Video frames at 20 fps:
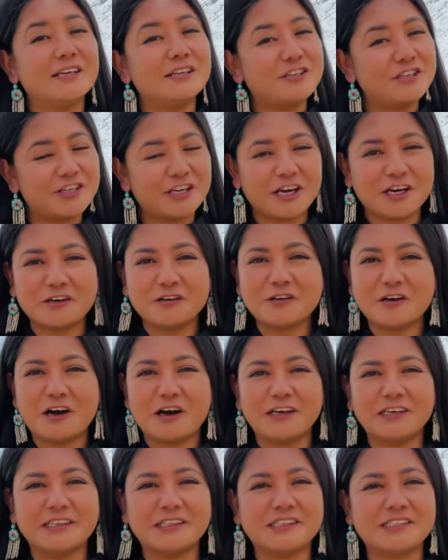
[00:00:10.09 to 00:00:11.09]
share
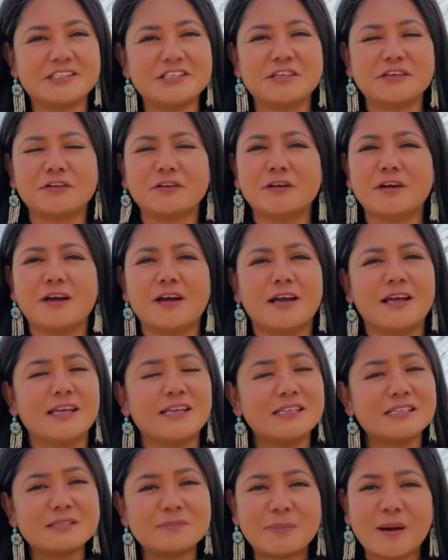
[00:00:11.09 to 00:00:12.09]
knowledge,
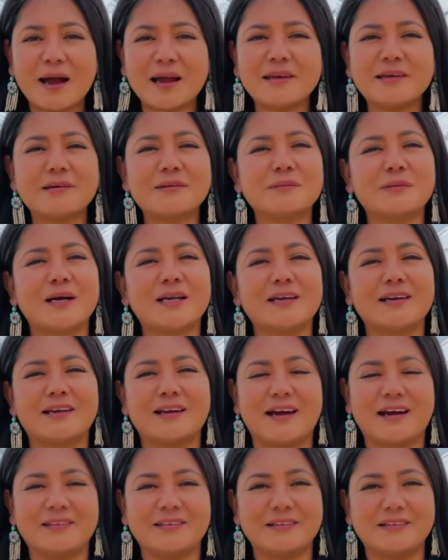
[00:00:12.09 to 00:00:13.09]
inspire one
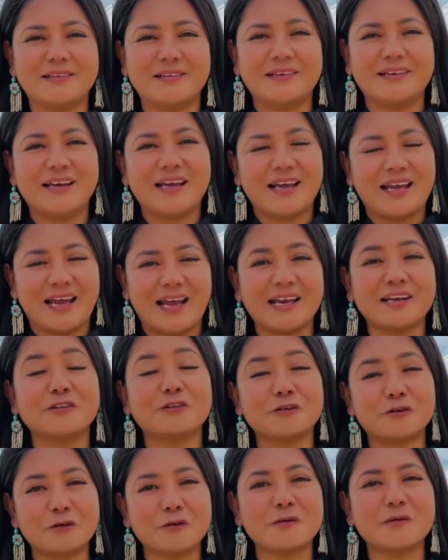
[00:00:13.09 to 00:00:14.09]
another,
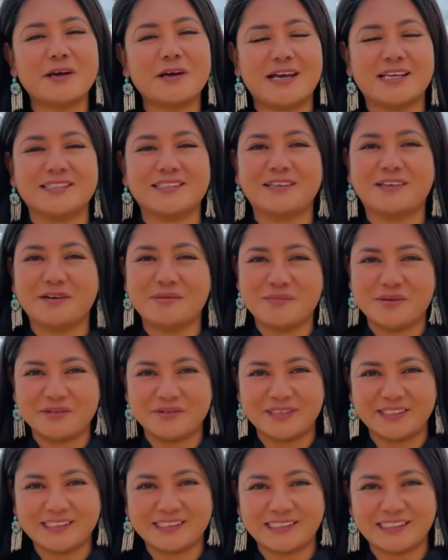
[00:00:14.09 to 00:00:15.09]
and grow as a
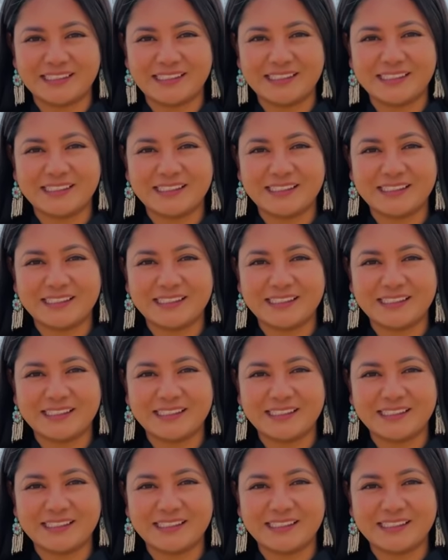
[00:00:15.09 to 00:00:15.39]
community.